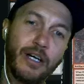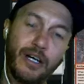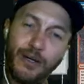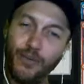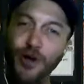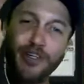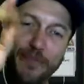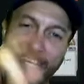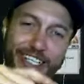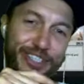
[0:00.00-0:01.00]
Welcome
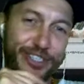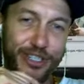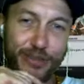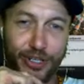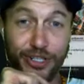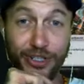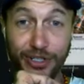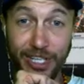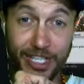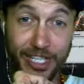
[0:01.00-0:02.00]
back YouTube, Nocturnal
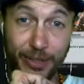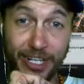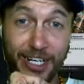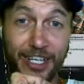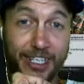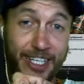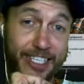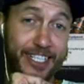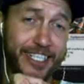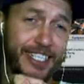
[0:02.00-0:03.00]
Duck here with another deck
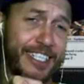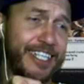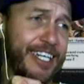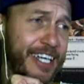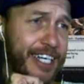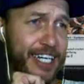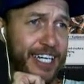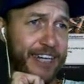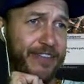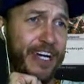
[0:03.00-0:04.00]
tech, and today I
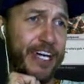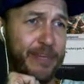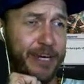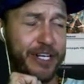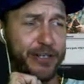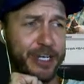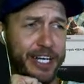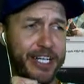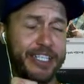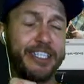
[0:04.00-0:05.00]
have Animator
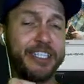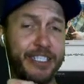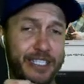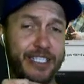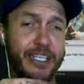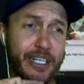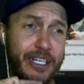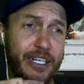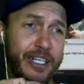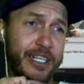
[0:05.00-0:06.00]
Creator. This is
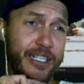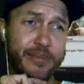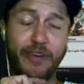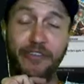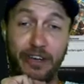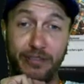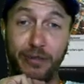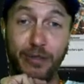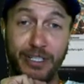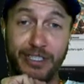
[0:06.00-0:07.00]
my favourite
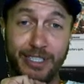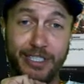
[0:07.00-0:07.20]
one, I think.